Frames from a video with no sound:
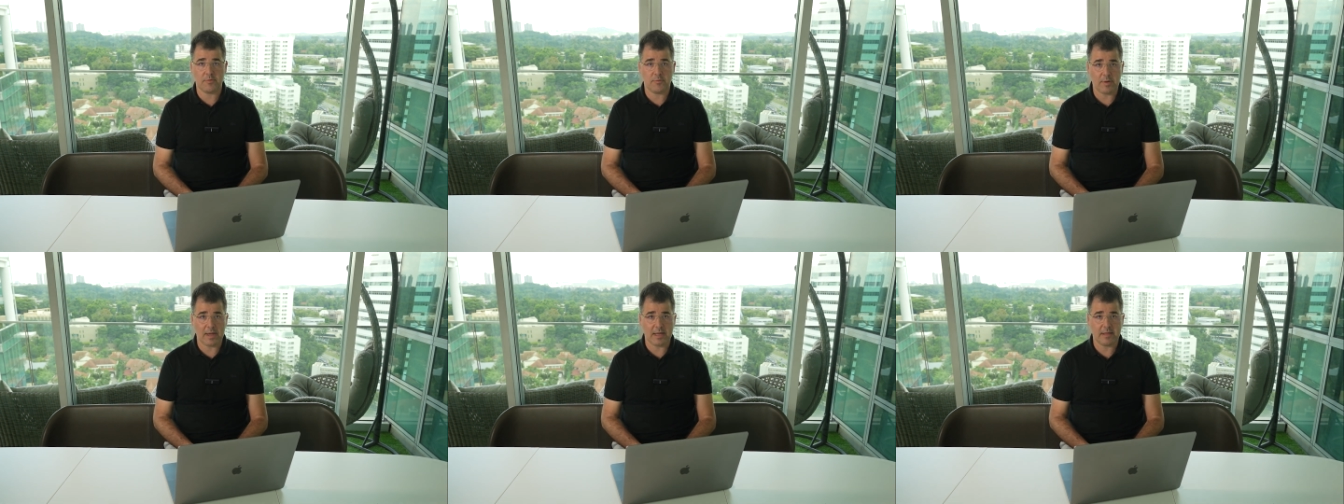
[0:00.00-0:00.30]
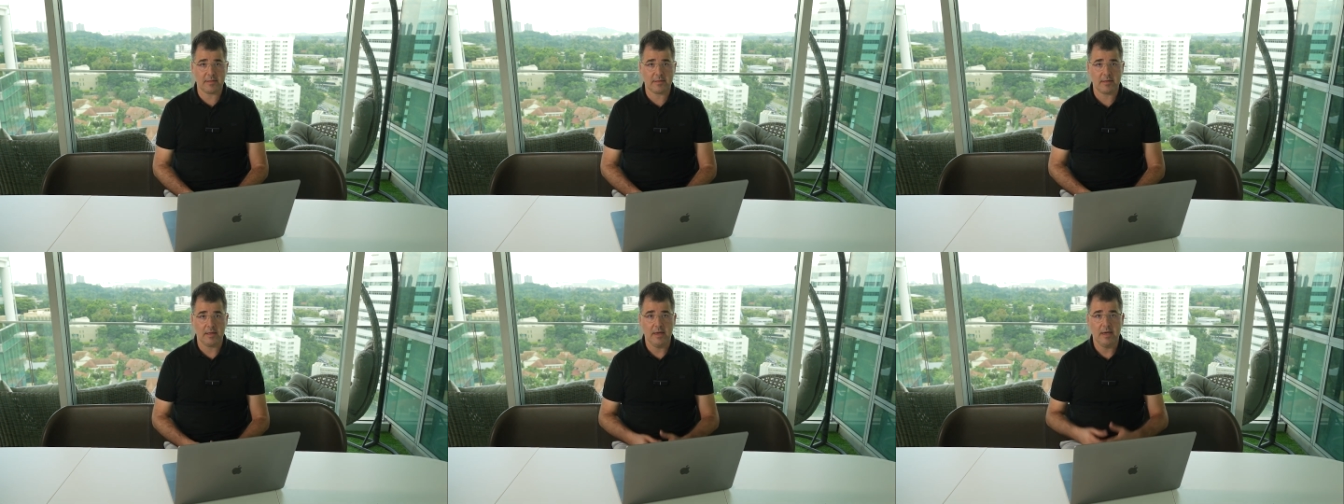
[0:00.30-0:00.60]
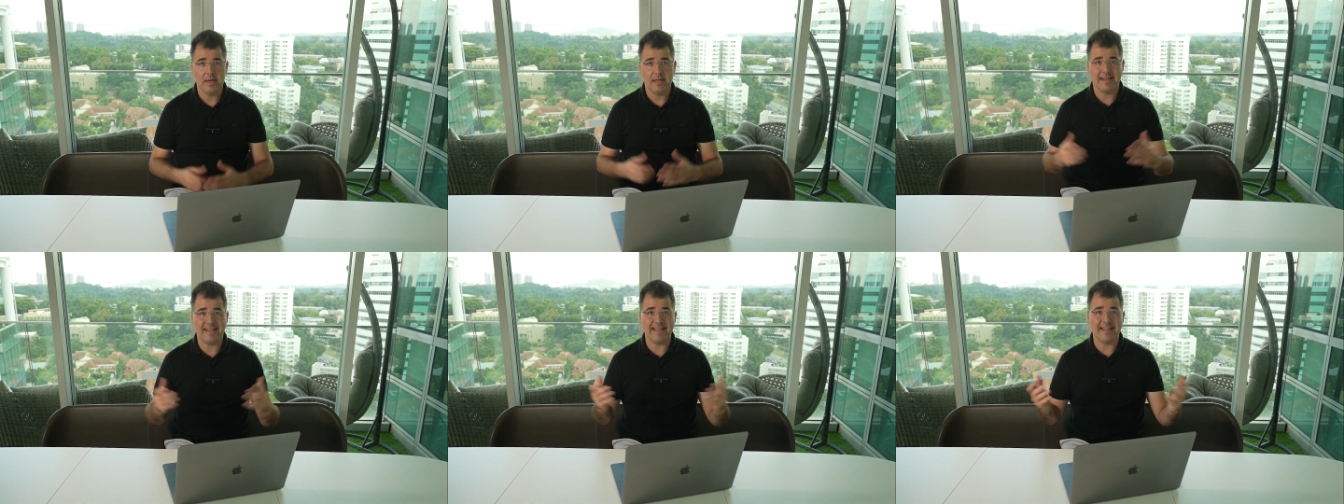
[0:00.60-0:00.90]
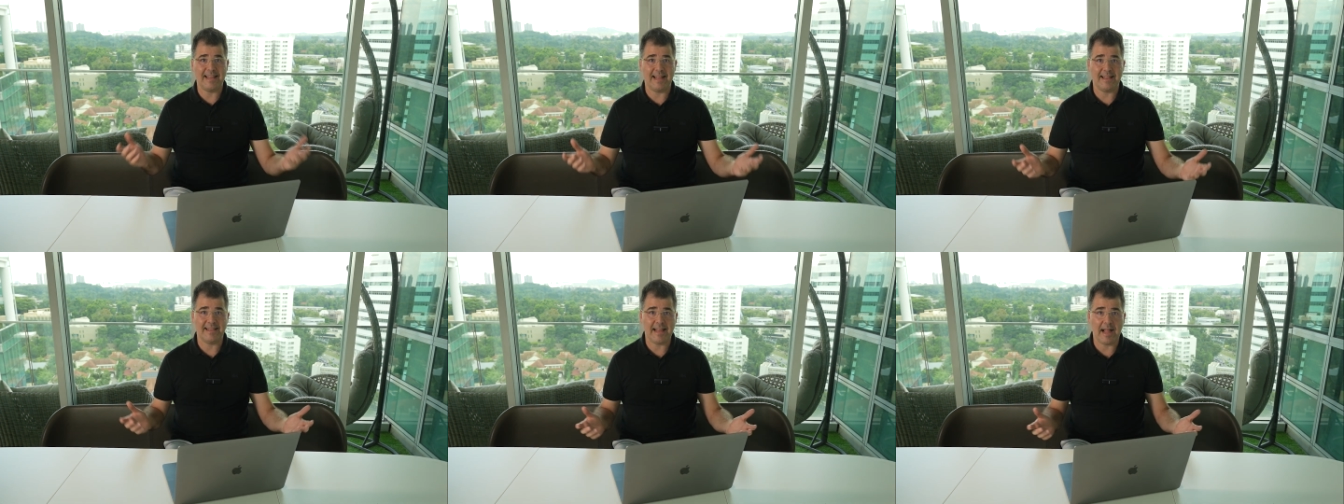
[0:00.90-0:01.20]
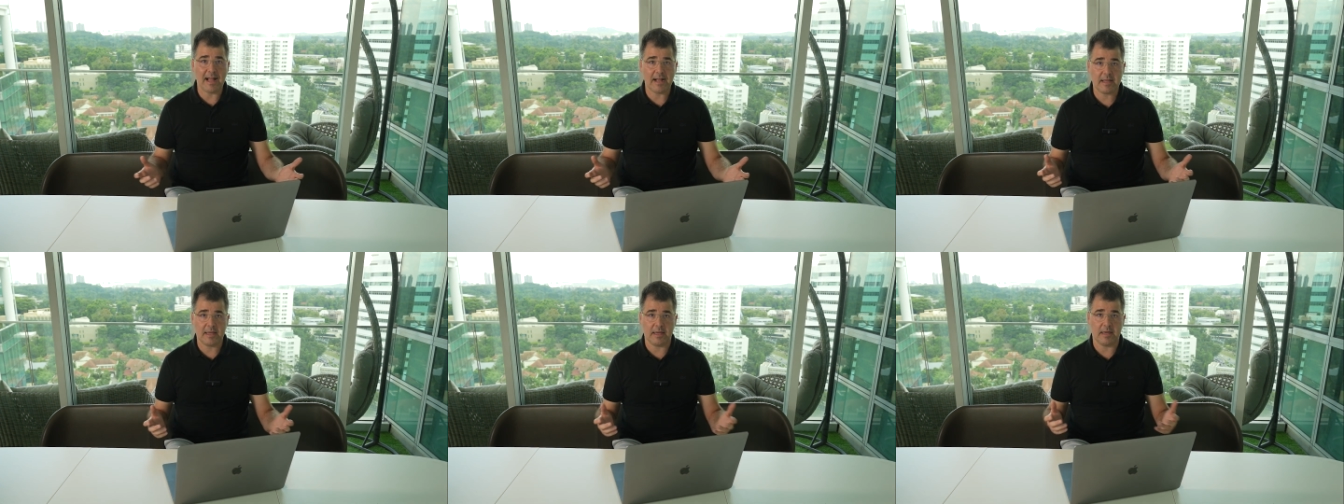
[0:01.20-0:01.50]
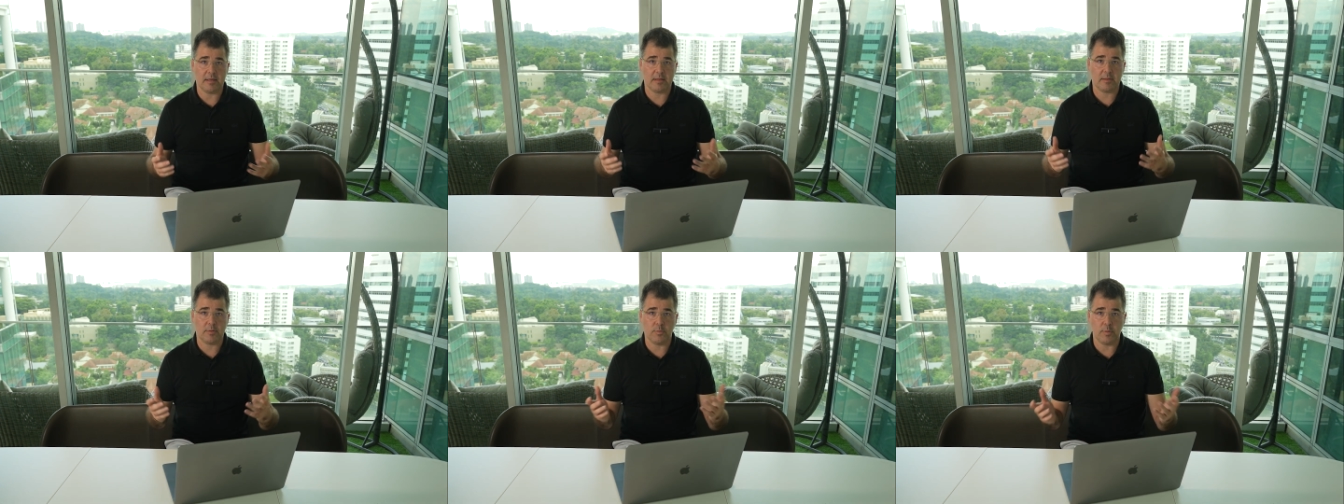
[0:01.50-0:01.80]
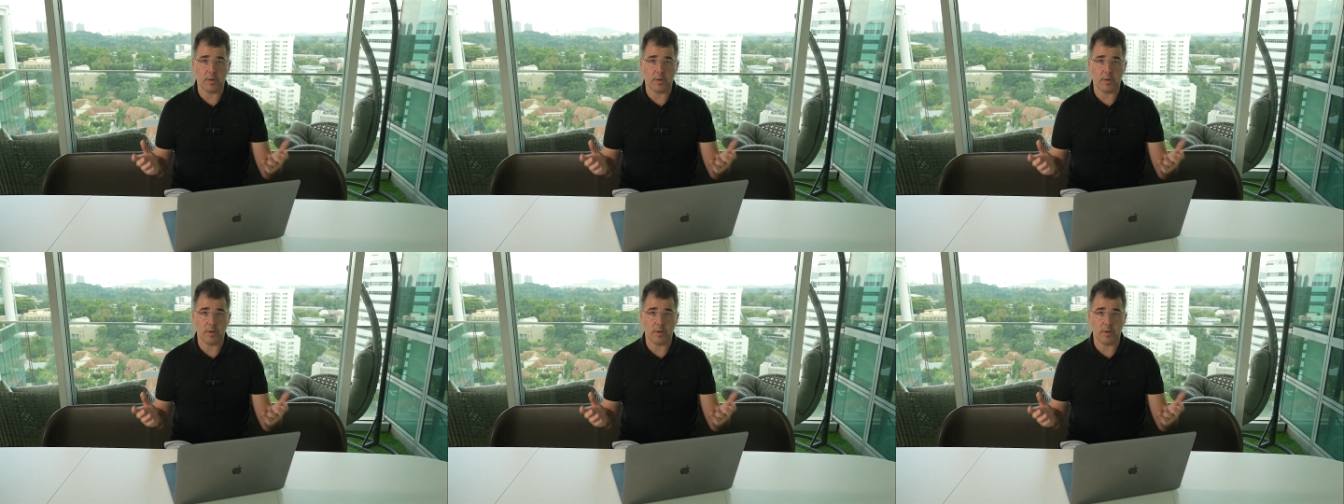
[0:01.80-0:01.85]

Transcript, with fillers: threats that attackers